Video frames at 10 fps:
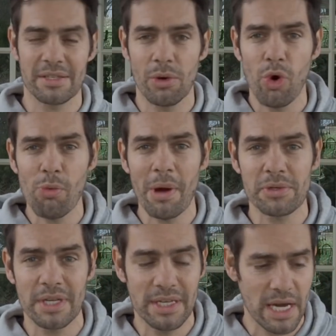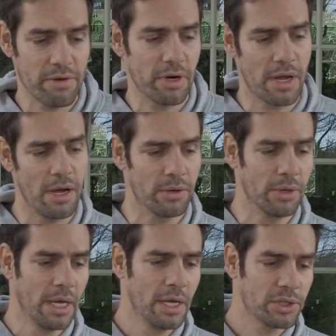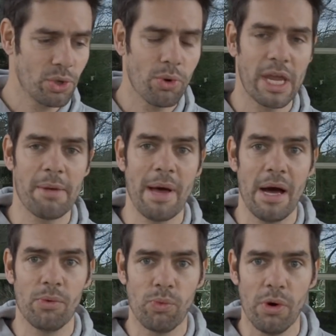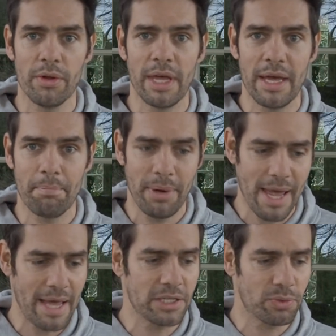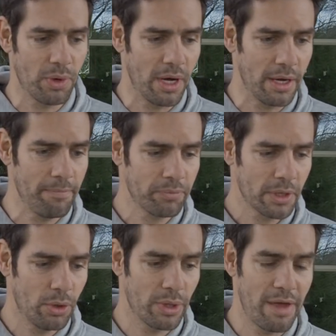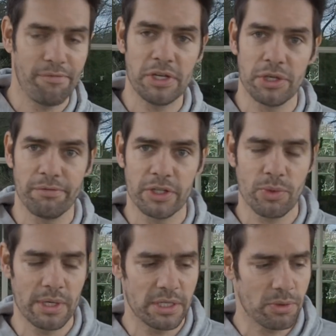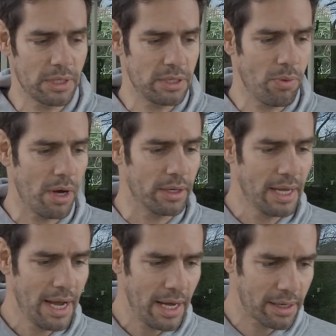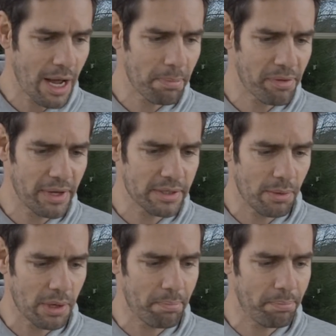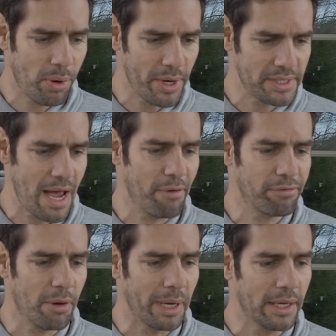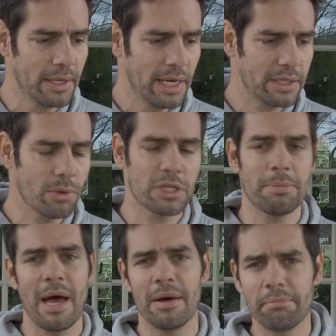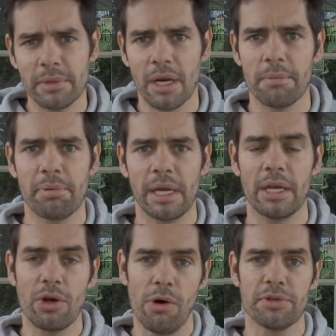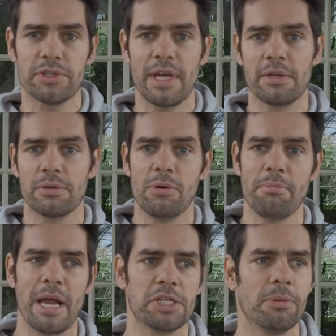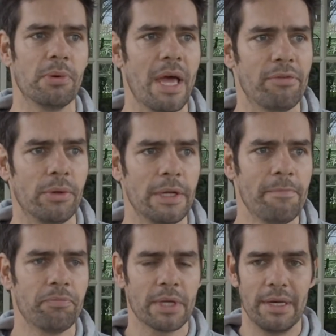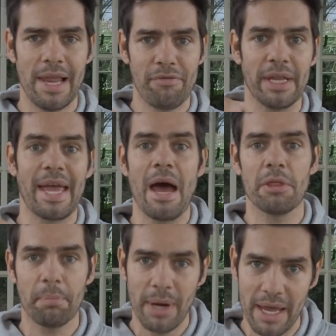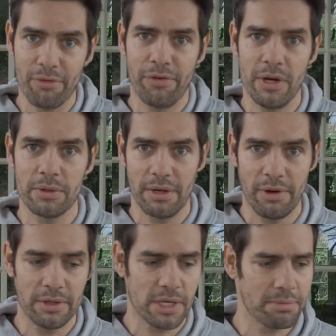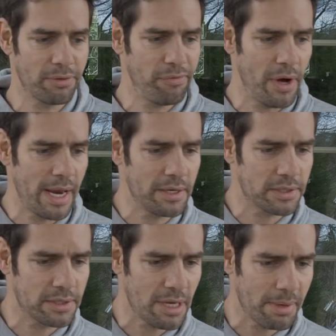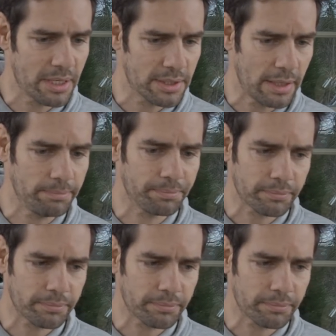so almost a year ago, talking about what their plans were or their vision for 2021. And a couple of things I want to point out from it. It talks about, you know, bringing costs down to a more manageable level, levelling out the playing field in terms of finance to some extent.